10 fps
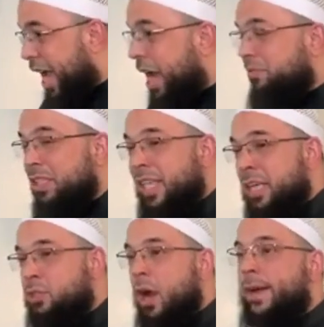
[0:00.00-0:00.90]
After
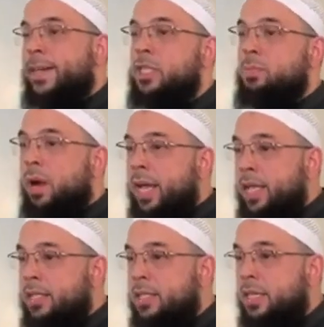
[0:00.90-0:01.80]
that darkness
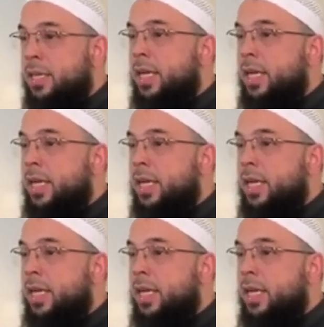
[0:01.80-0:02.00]
spreads,